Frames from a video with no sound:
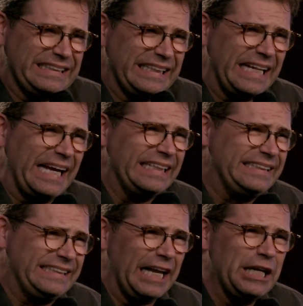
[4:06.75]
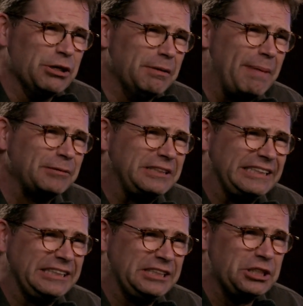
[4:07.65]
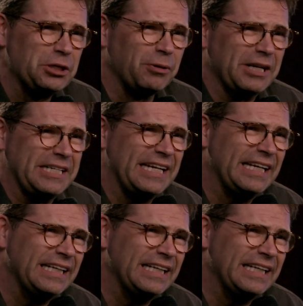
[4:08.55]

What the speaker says: did I tell you about Stuart?